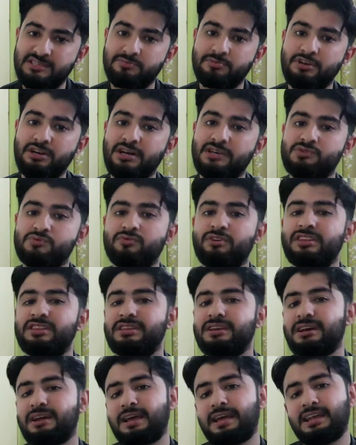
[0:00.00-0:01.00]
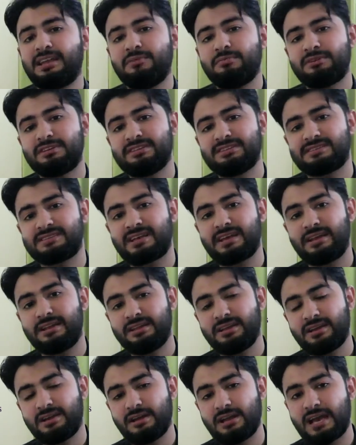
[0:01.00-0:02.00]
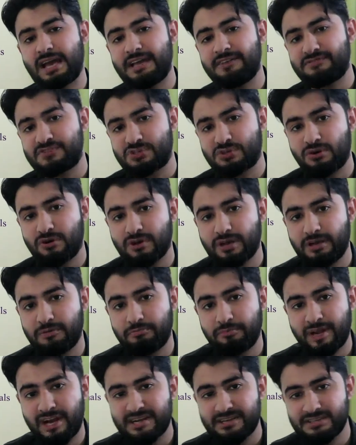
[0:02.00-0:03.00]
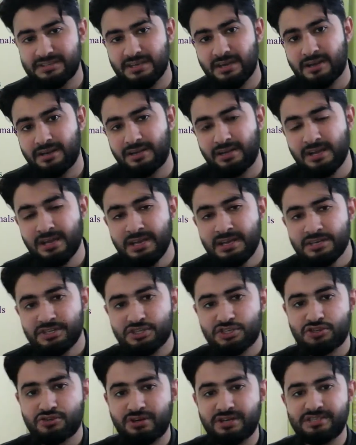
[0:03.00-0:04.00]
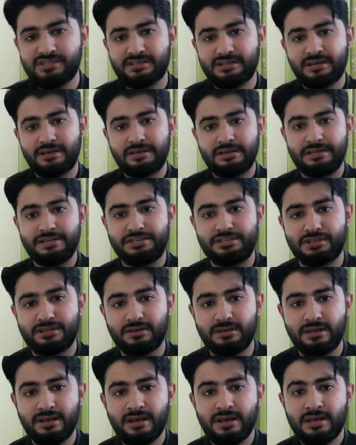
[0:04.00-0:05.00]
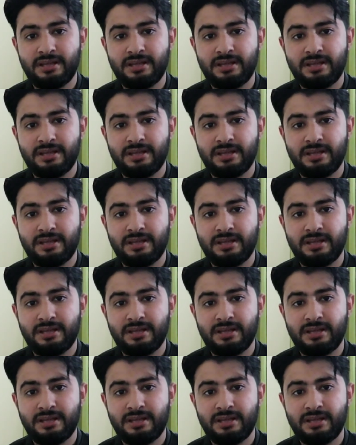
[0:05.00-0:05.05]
because when their animals and their livestock and pets are in stress condition,